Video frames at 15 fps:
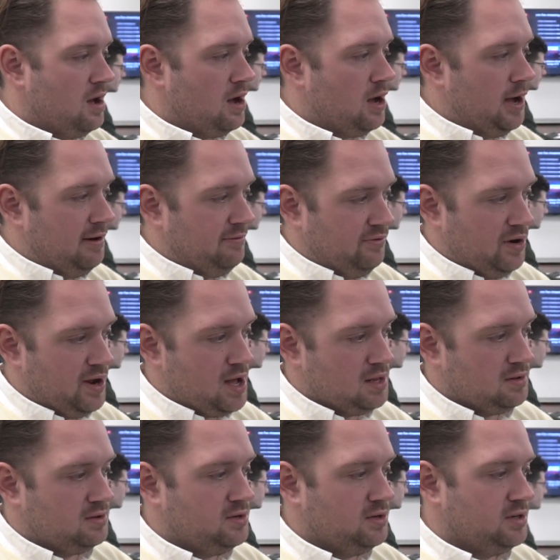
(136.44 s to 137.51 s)
I've
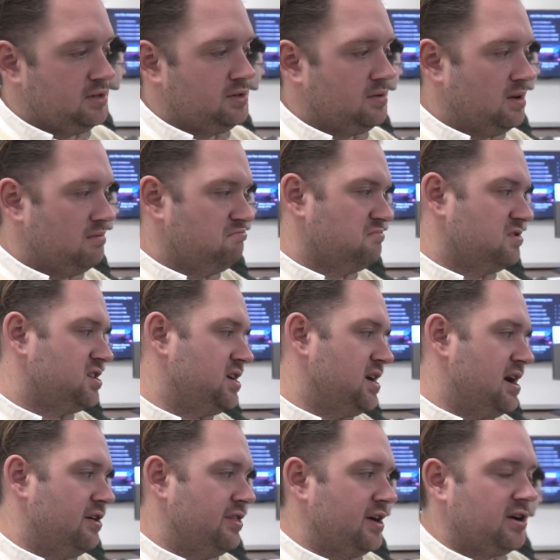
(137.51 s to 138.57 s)
re-entered, see
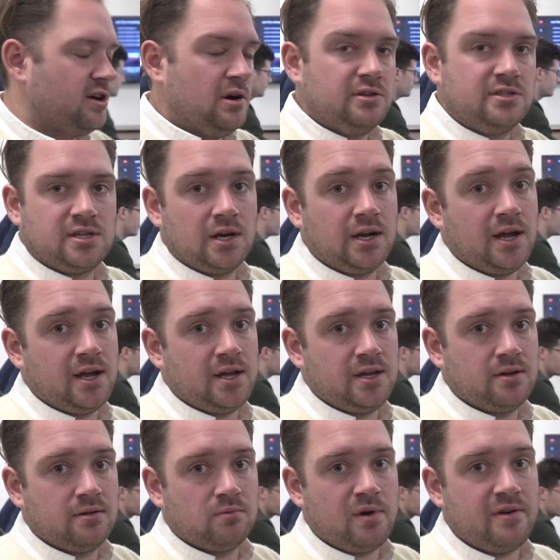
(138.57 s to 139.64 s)
how they go
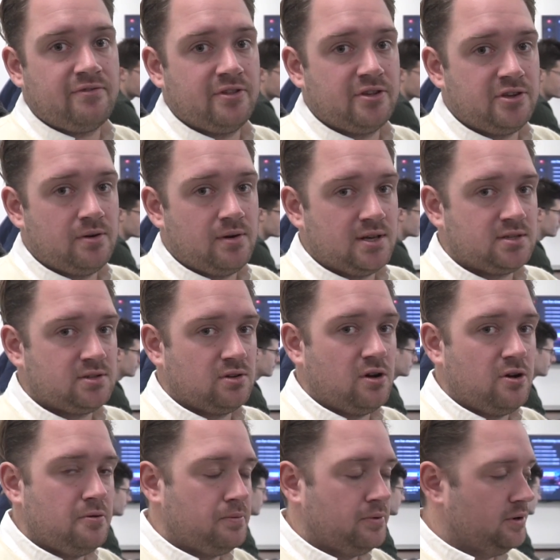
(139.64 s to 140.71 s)
today. Wait for the US to
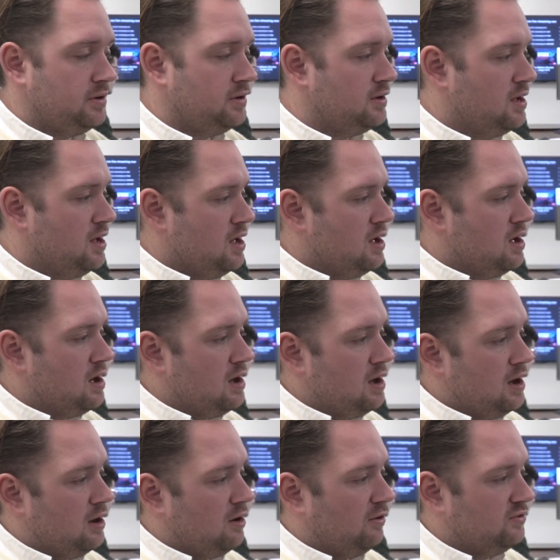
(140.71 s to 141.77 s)
open.
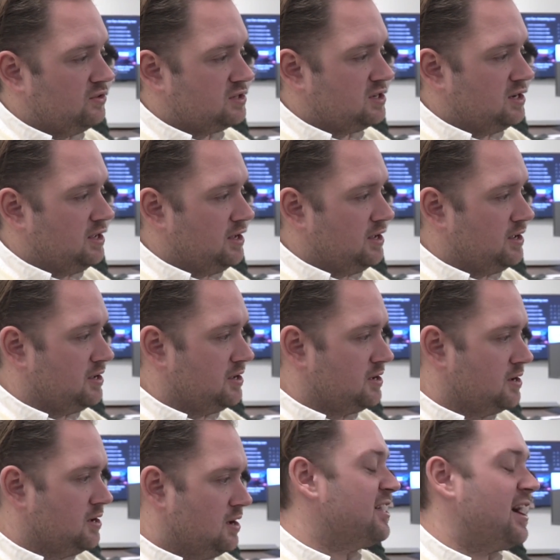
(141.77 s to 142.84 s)
Obviously,
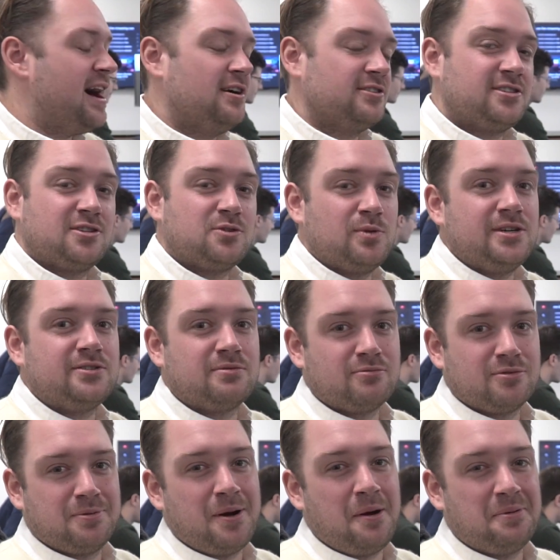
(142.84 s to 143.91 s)
the House has switched from
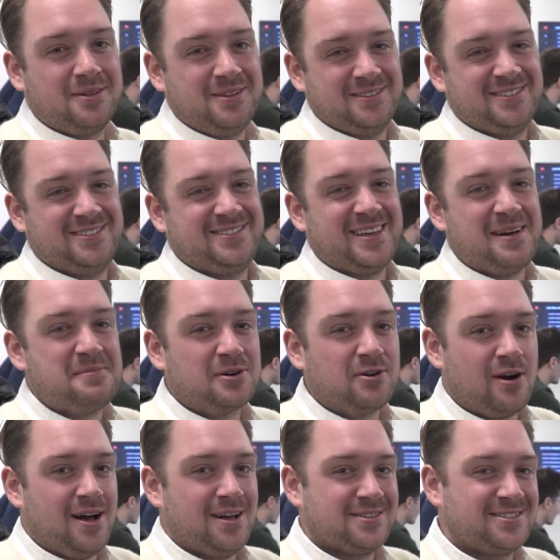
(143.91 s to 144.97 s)
Republicans to
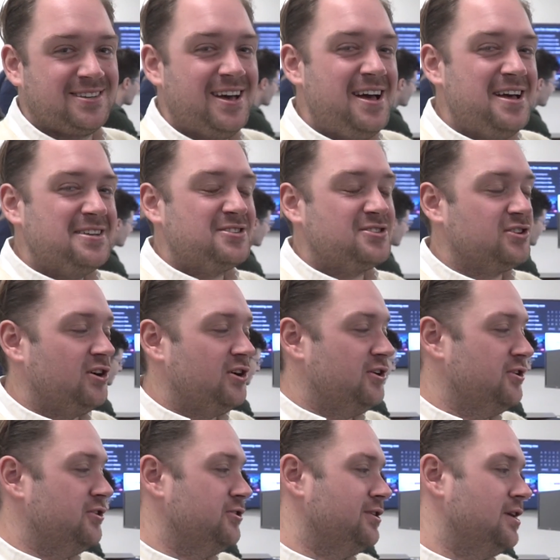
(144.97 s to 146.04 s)
Democrats,
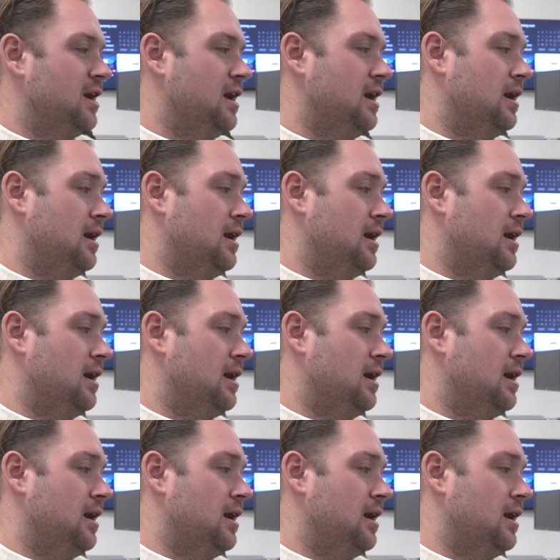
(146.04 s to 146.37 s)
so